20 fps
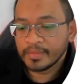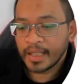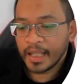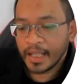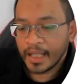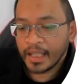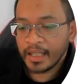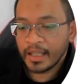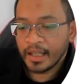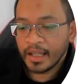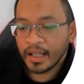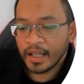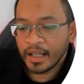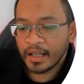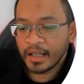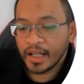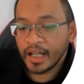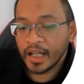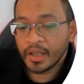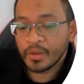Okay,
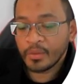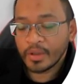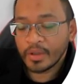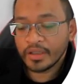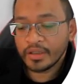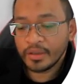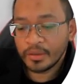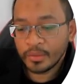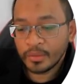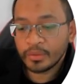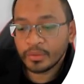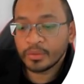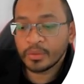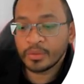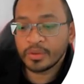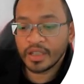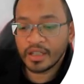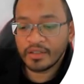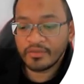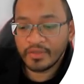I want you
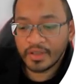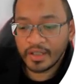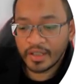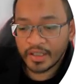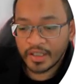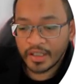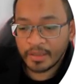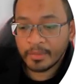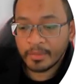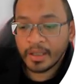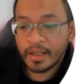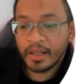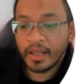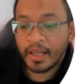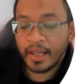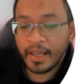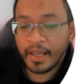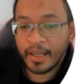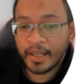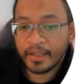to
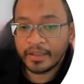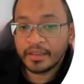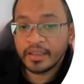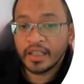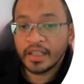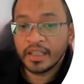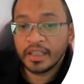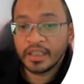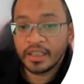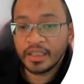develop an